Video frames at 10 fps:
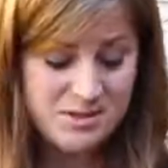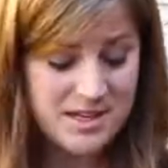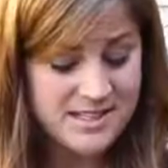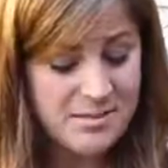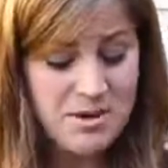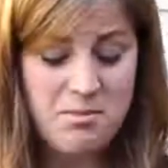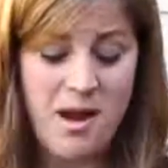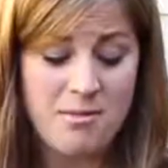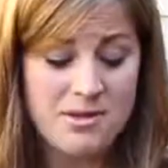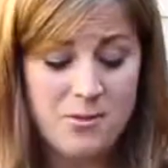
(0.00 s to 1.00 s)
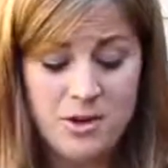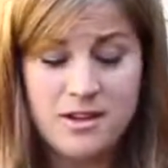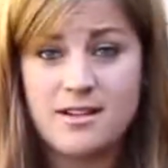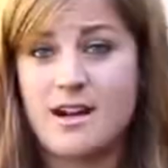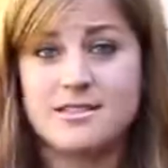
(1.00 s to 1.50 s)
It's because I'm going to probably
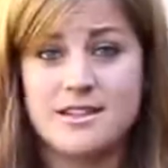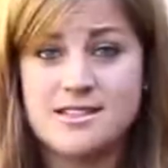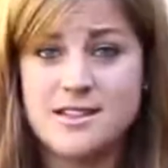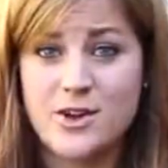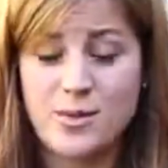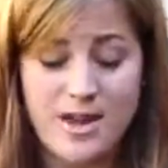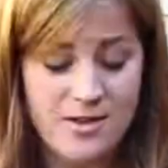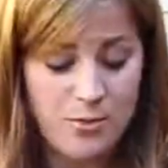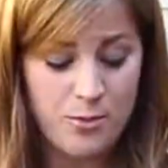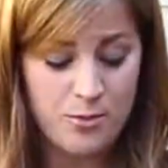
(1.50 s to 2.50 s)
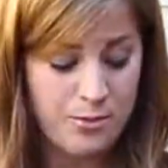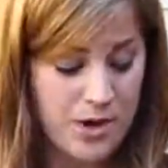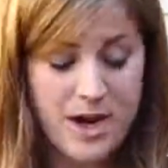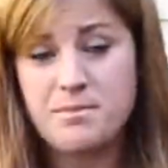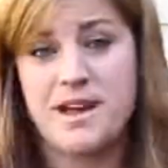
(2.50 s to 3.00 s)
work on this a little bit and
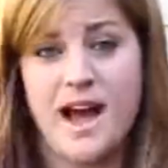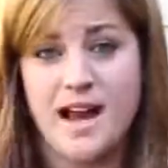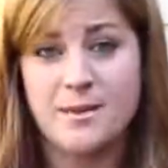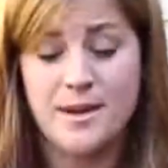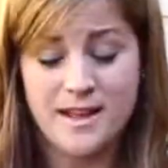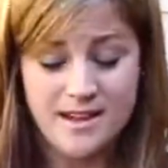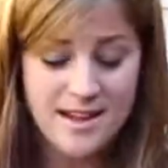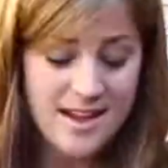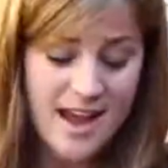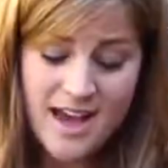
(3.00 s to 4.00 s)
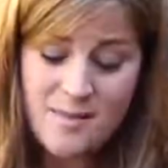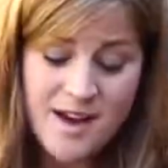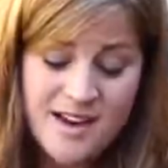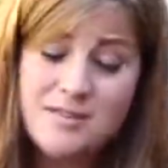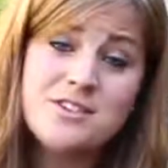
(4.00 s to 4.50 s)
bring up the height a bit. And I
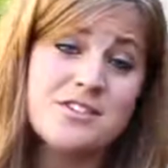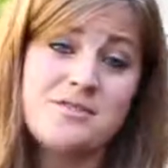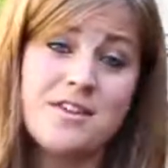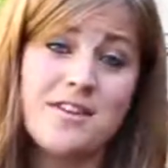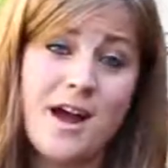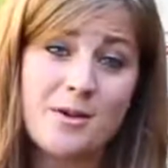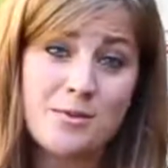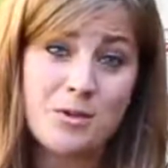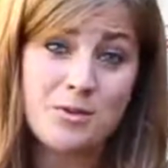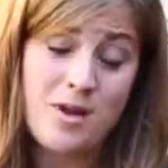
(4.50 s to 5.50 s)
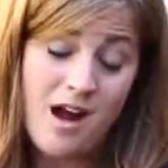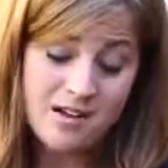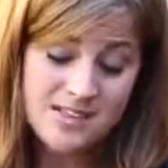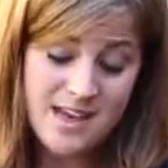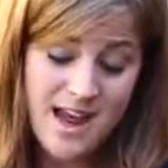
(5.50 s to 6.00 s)
might even just fill that in with
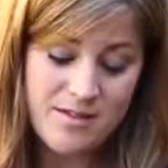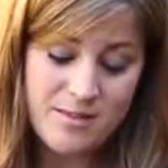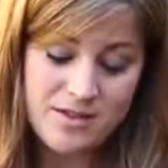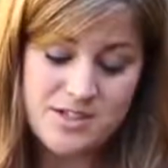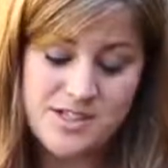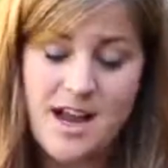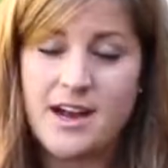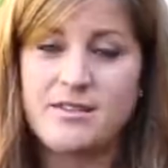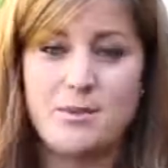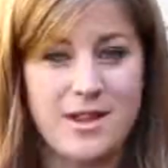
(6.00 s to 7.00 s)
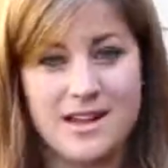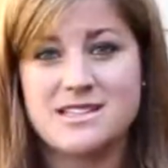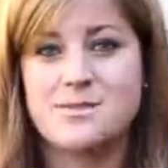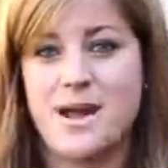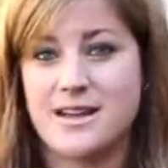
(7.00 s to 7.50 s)
rocks and have it be just kind of a
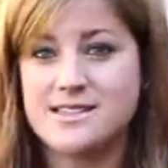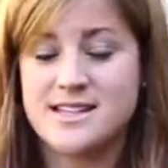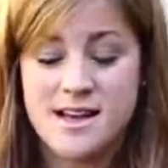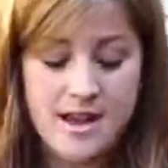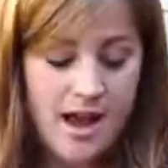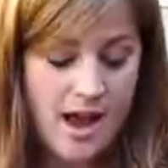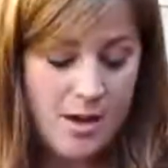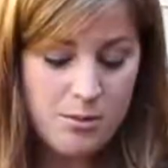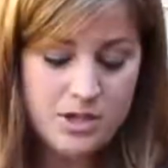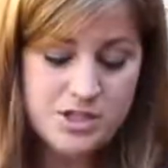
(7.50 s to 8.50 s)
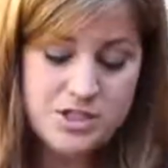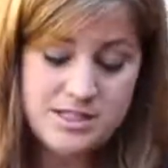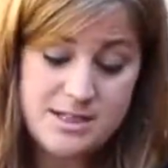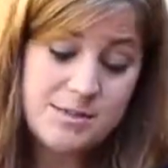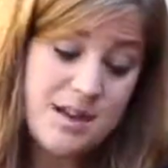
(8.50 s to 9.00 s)
blank space, which
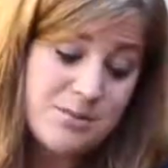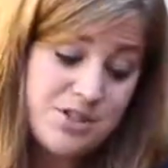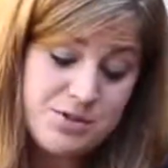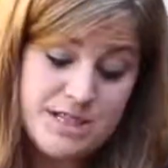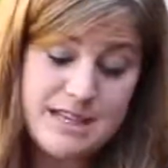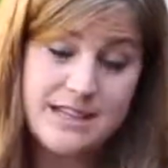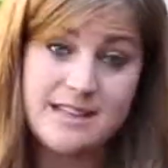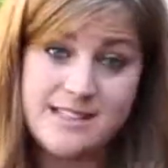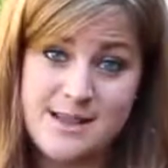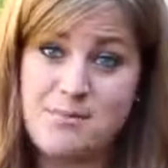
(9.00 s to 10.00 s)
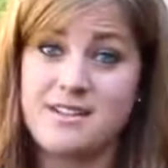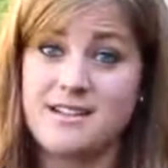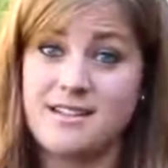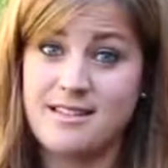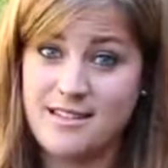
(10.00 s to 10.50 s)
sometimes you need in
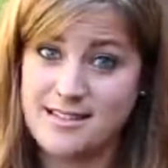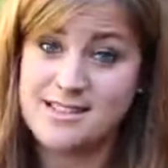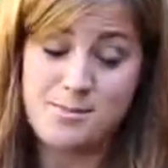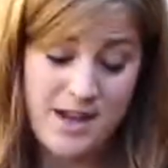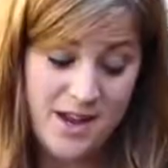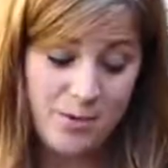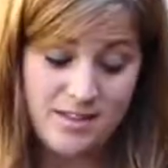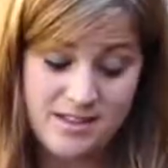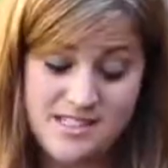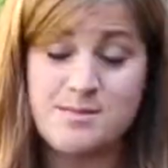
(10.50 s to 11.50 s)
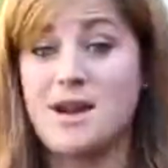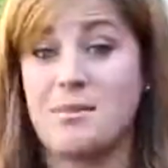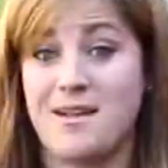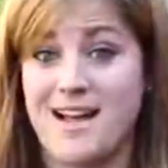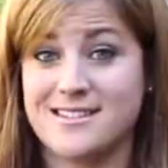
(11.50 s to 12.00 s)
something this big with this
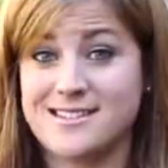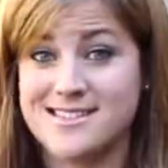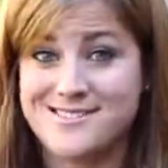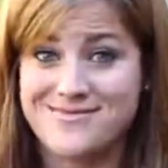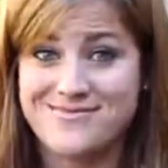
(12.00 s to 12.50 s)
many plants.